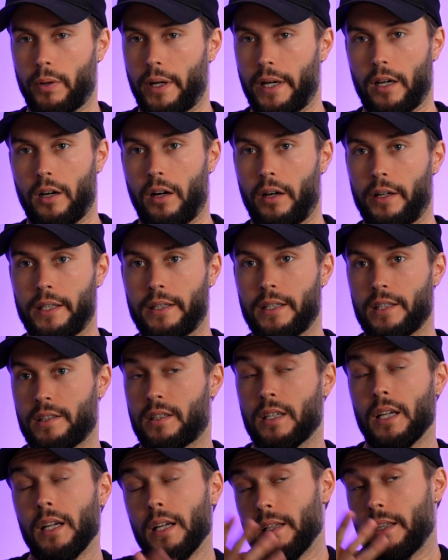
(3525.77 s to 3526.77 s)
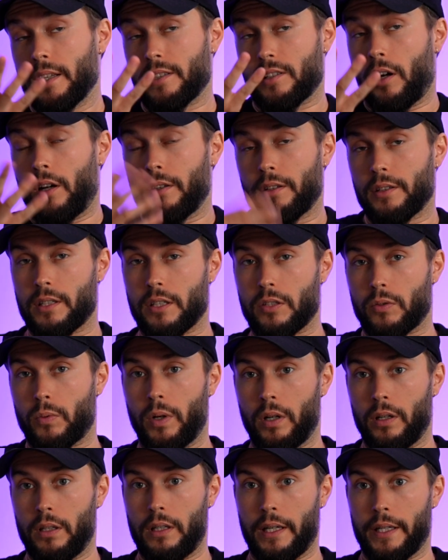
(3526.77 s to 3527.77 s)
iconic. There's there's others as
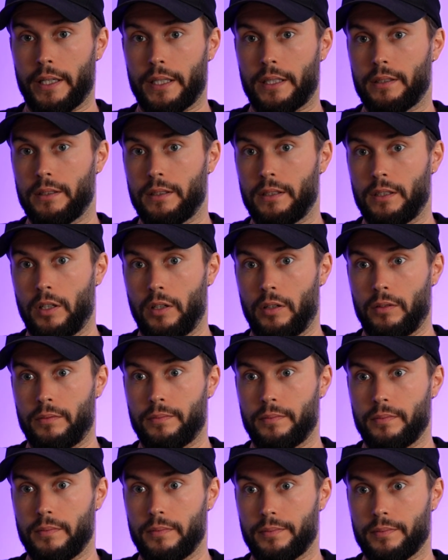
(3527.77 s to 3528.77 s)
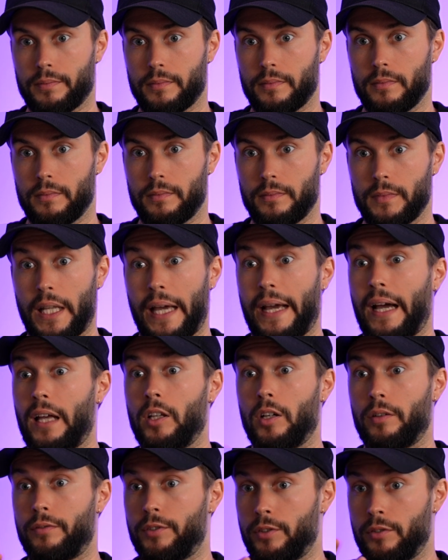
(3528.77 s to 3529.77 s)
well, like you know, like I
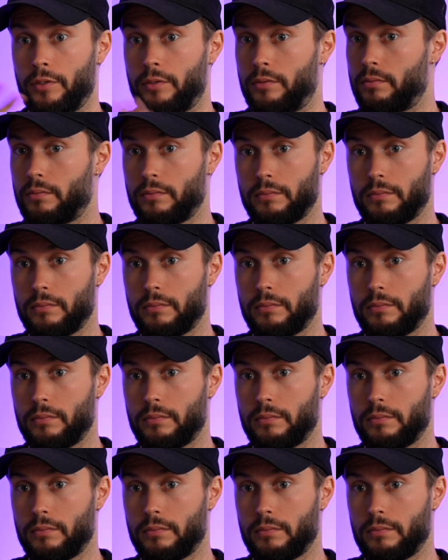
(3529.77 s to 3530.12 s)
love you,